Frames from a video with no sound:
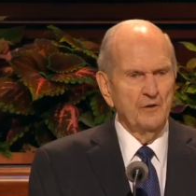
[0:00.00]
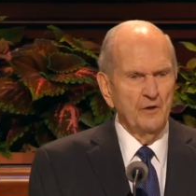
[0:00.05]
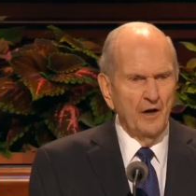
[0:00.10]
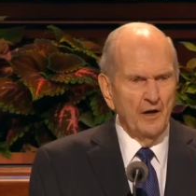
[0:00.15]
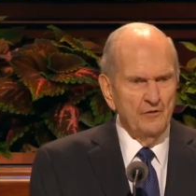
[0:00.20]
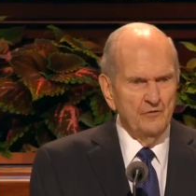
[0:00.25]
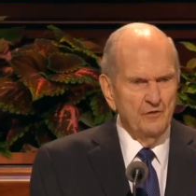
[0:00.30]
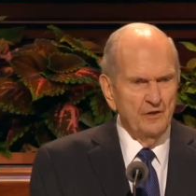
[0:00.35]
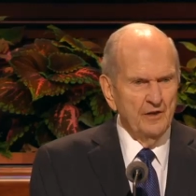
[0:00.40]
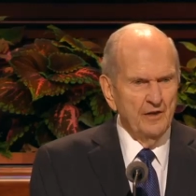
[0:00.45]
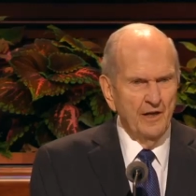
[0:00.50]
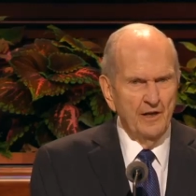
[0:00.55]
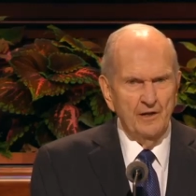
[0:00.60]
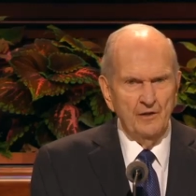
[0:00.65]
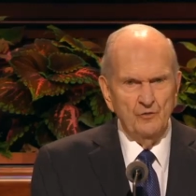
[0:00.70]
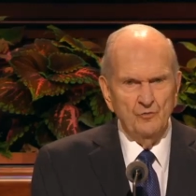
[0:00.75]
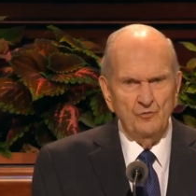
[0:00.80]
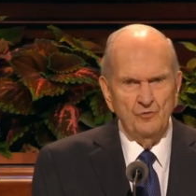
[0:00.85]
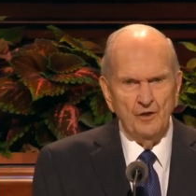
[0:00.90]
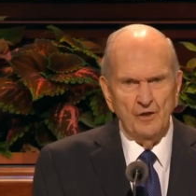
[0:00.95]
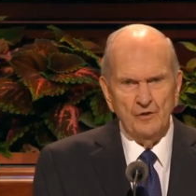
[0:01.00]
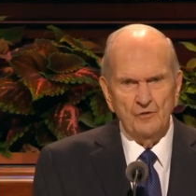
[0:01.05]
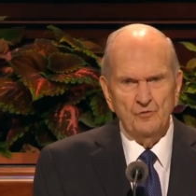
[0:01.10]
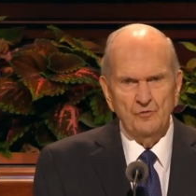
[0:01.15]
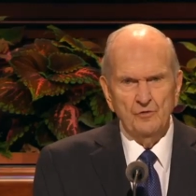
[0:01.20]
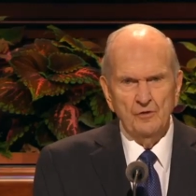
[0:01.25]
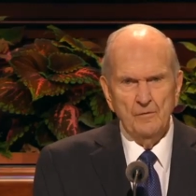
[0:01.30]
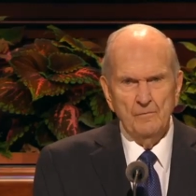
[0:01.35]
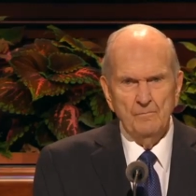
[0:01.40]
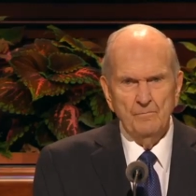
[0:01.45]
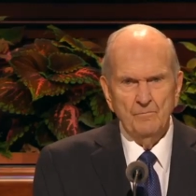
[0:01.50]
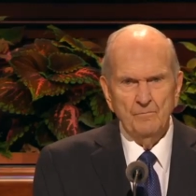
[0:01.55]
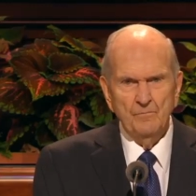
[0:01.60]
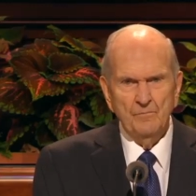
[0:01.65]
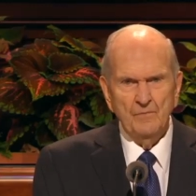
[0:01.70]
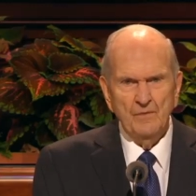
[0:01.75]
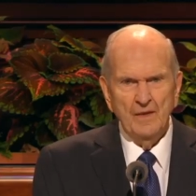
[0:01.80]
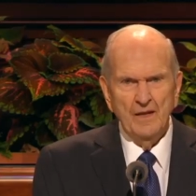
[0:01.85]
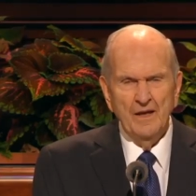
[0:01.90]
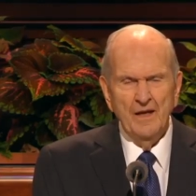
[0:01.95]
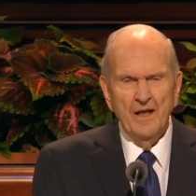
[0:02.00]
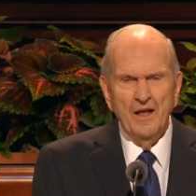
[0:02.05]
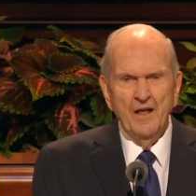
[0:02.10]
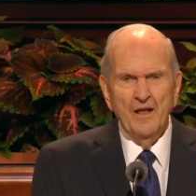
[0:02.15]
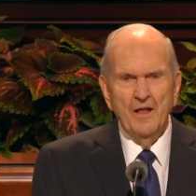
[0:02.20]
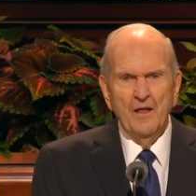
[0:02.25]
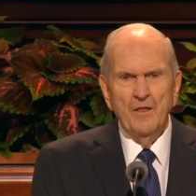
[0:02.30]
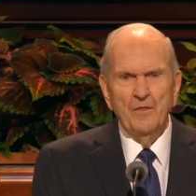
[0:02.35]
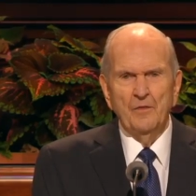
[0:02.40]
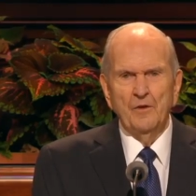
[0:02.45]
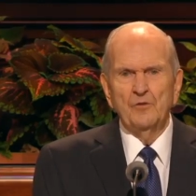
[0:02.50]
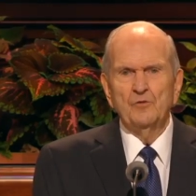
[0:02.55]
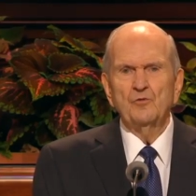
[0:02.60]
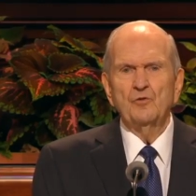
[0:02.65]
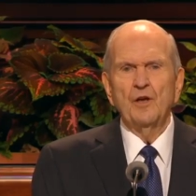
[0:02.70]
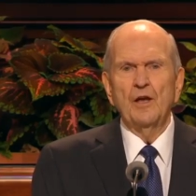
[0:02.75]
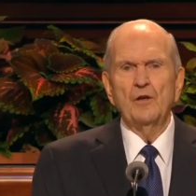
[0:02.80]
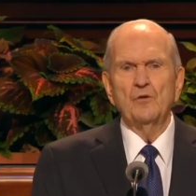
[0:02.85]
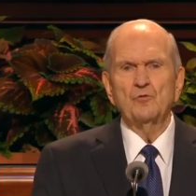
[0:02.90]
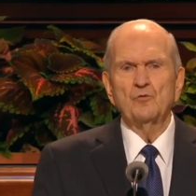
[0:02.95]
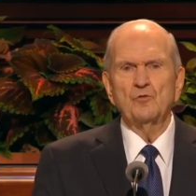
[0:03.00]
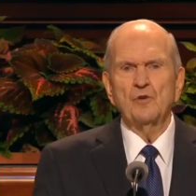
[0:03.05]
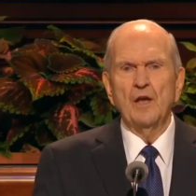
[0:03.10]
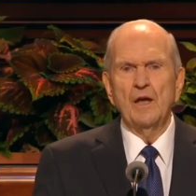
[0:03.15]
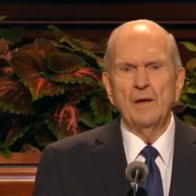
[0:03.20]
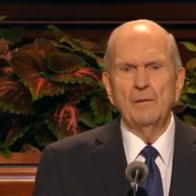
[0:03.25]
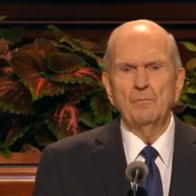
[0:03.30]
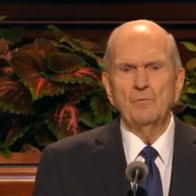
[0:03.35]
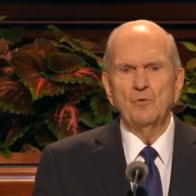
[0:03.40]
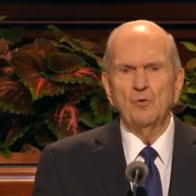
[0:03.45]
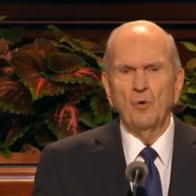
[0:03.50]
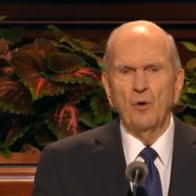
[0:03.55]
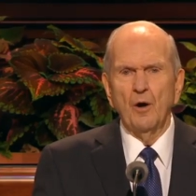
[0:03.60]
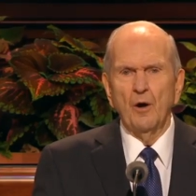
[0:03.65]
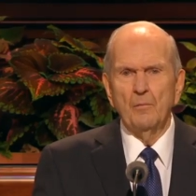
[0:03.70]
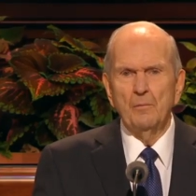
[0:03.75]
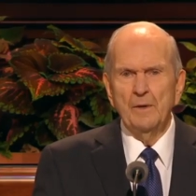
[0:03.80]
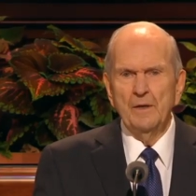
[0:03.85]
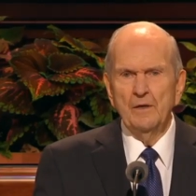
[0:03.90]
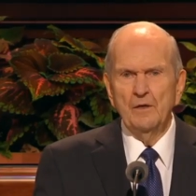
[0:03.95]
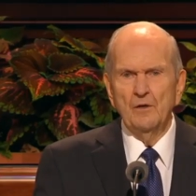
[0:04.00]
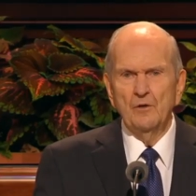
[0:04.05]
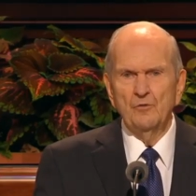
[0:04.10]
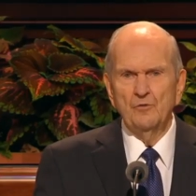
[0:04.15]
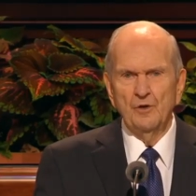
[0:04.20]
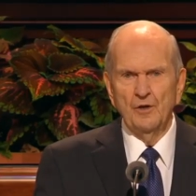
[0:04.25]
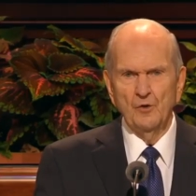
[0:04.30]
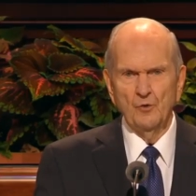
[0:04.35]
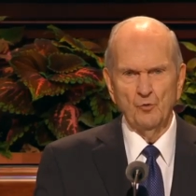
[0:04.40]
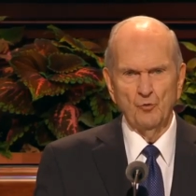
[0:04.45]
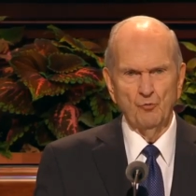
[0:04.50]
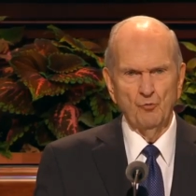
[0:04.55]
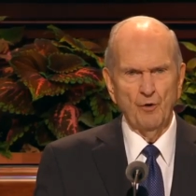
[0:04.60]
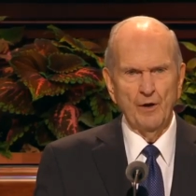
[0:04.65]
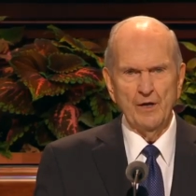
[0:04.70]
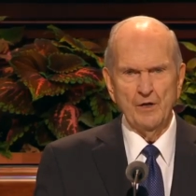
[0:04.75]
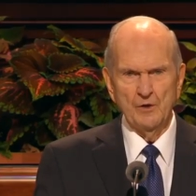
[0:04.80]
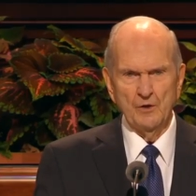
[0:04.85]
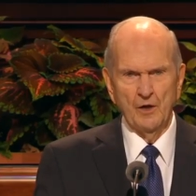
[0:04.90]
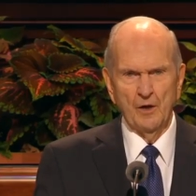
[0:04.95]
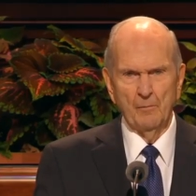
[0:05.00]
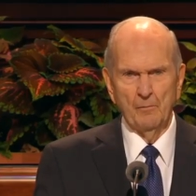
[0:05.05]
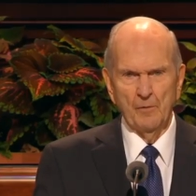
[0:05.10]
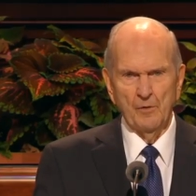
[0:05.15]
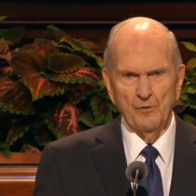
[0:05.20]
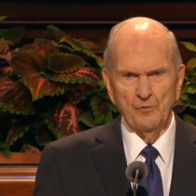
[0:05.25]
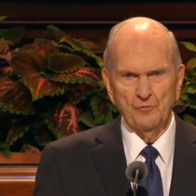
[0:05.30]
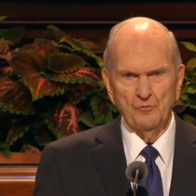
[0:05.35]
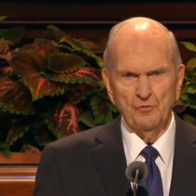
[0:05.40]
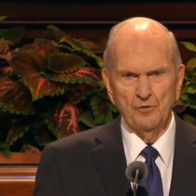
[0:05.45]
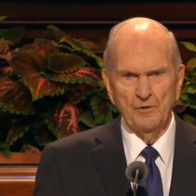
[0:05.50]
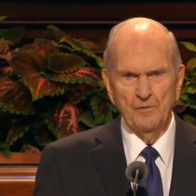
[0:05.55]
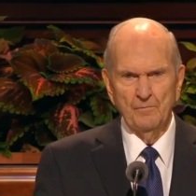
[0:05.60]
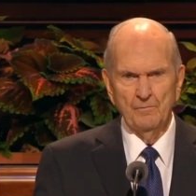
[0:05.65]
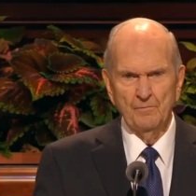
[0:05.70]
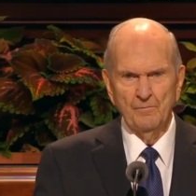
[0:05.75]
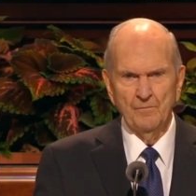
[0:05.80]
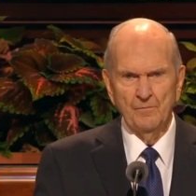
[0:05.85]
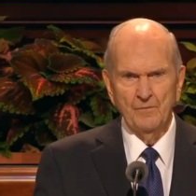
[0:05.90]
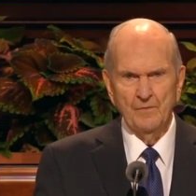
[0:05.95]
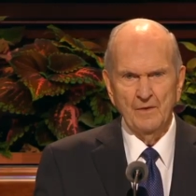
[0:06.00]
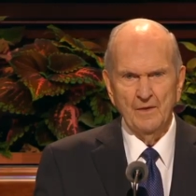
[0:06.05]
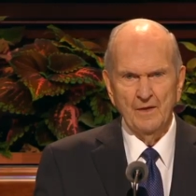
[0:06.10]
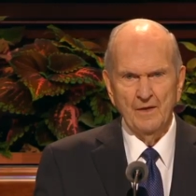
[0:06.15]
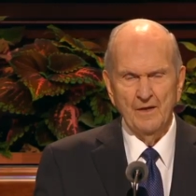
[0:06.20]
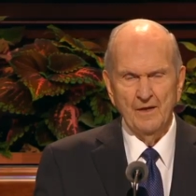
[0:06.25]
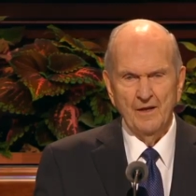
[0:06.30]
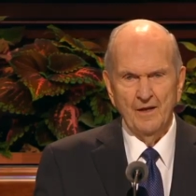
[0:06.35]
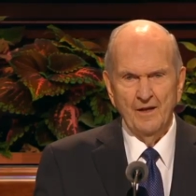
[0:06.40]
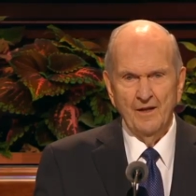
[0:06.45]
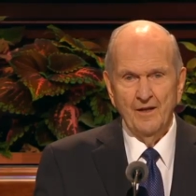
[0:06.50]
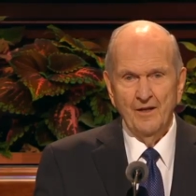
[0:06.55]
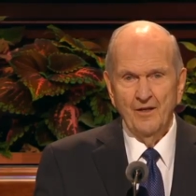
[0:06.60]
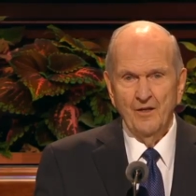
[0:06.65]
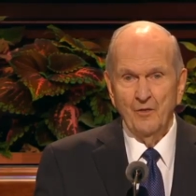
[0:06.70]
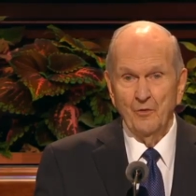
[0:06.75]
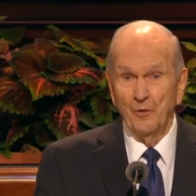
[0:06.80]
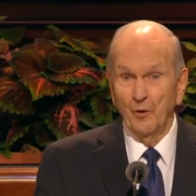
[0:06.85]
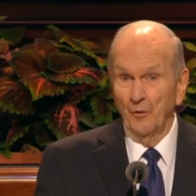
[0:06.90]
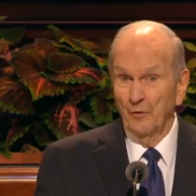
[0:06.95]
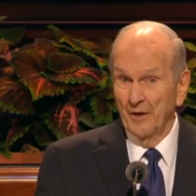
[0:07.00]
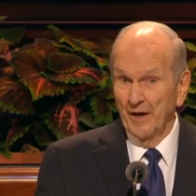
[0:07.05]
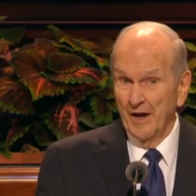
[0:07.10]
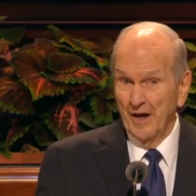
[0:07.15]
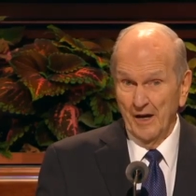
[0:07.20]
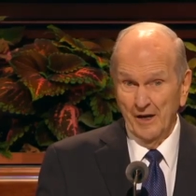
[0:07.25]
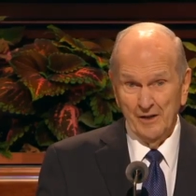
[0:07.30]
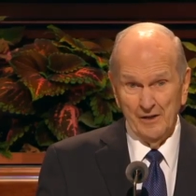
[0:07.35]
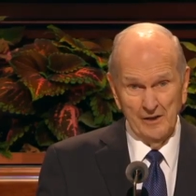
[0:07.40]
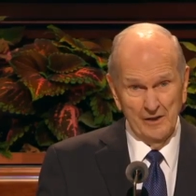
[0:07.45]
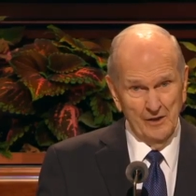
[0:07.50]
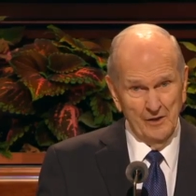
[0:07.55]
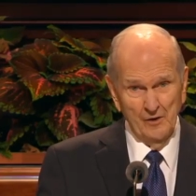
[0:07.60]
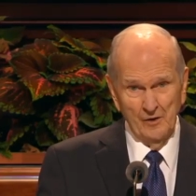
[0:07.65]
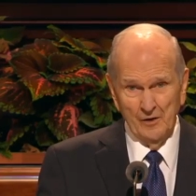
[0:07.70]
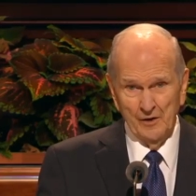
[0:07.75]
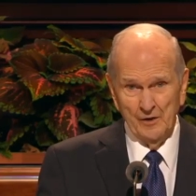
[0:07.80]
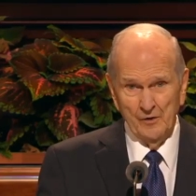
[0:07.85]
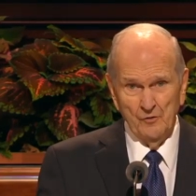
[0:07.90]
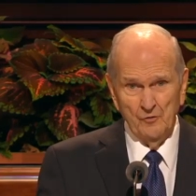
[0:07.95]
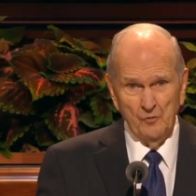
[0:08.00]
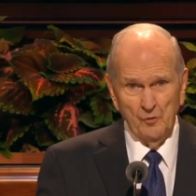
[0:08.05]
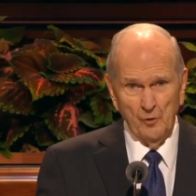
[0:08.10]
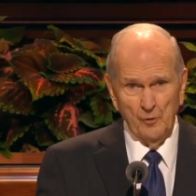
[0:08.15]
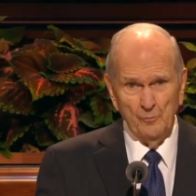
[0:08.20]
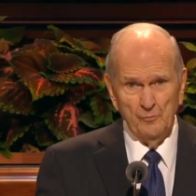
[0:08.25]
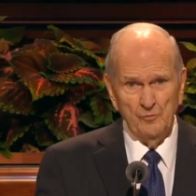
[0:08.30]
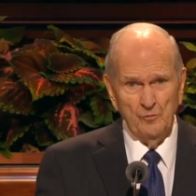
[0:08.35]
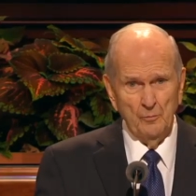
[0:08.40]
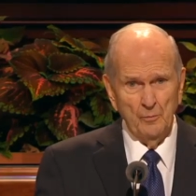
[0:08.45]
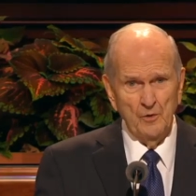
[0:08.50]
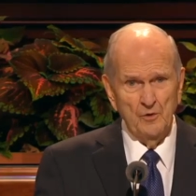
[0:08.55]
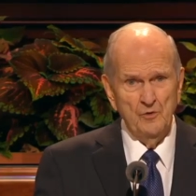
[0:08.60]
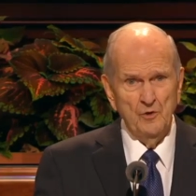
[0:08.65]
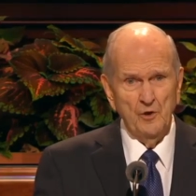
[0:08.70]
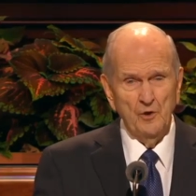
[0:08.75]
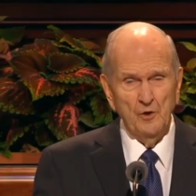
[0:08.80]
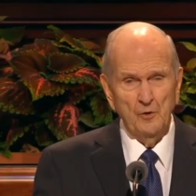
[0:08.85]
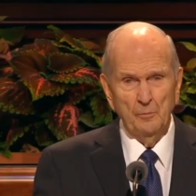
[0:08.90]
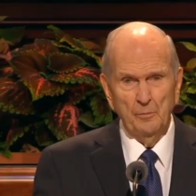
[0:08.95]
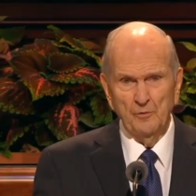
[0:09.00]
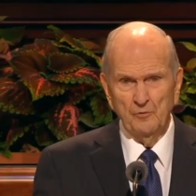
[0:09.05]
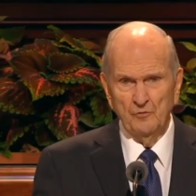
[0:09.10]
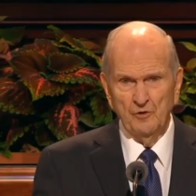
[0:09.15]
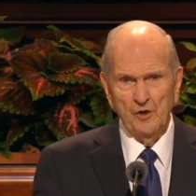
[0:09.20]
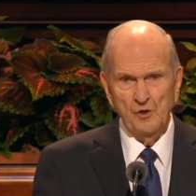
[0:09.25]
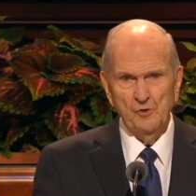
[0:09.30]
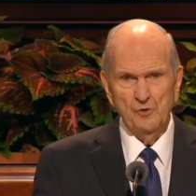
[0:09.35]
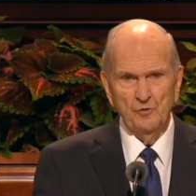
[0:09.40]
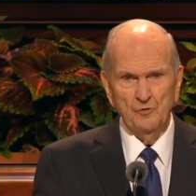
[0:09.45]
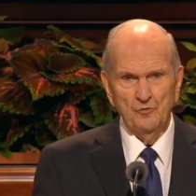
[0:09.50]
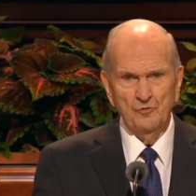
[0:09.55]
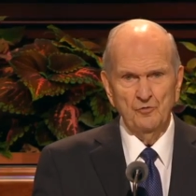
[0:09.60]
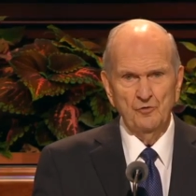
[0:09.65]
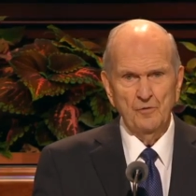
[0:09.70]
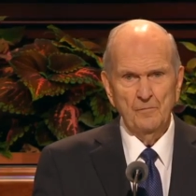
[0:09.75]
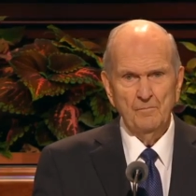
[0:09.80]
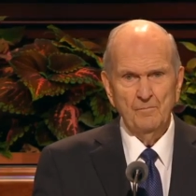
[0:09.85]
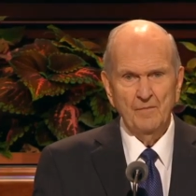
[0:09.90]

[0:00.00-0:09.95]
1986. The saints came to our meetings in great numbers, though they had little in terms of material possessions.